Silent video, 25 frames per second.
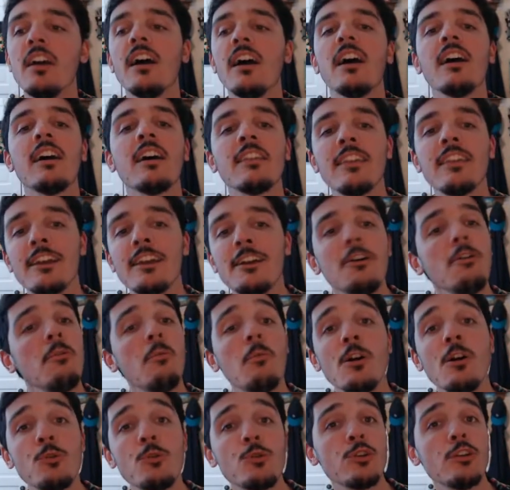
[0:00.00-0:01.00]
they don't
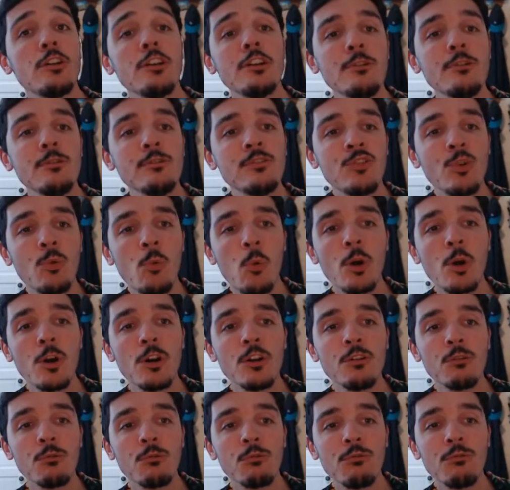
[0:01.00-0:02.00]
want you to use the
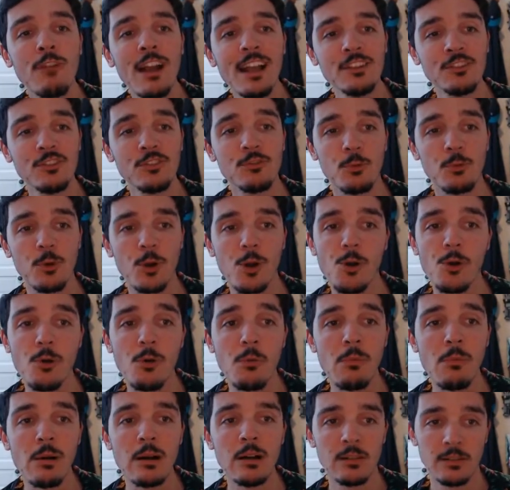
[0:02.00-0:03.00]
word
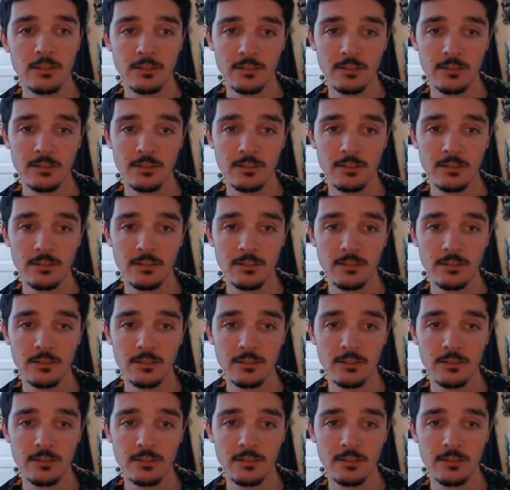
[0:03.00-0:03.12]
restroom,